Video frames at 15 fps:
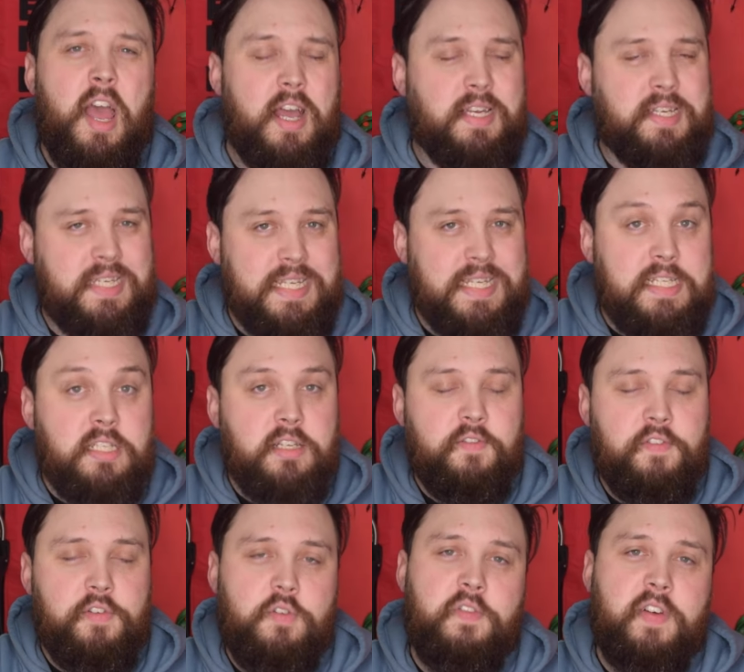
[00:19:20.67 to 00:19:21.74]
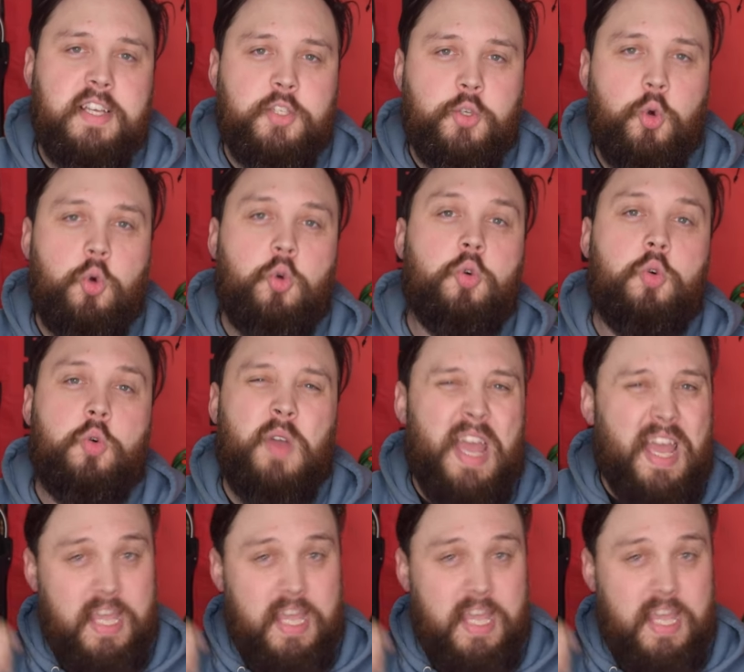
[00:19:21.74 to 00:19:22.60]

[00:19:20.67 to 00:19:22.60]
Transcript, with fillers: a decent full face snorkel.